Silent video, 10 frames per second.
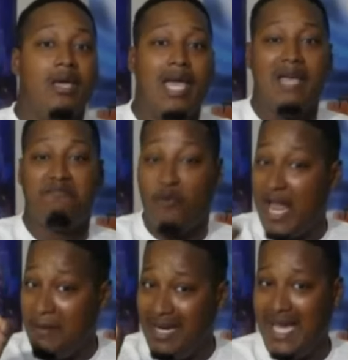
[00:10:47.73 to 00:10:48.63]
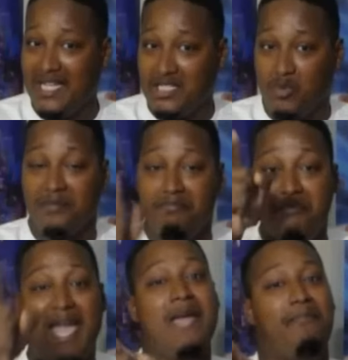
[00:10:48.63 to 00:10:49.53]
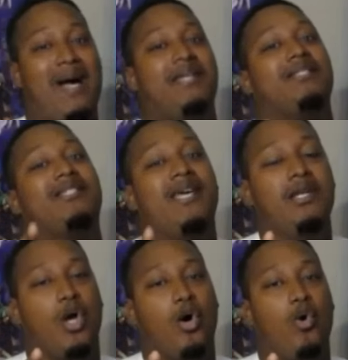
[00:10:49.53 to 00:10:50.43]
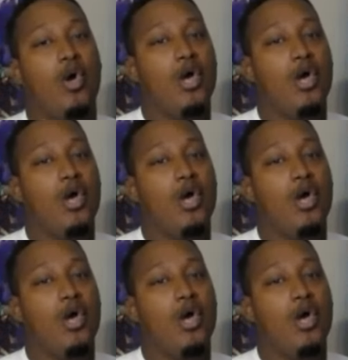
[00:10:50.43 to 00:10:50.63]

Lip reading: if Rayman Legends was made by Nintendo,